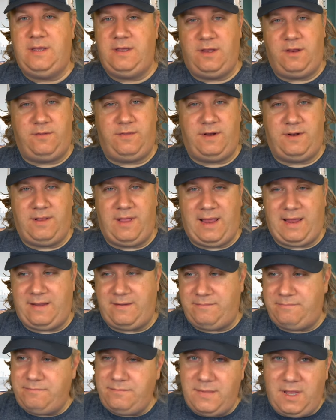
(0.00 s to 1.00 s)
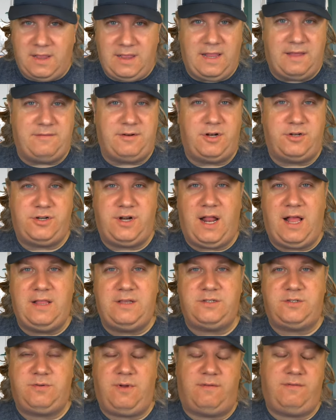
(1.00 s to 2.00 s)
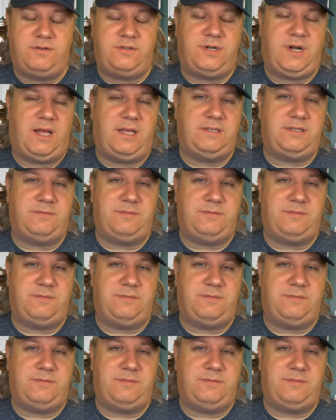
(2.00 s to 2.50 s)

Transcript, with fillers: You know, they're like eleven hundred dollars, twelve hundred dollars.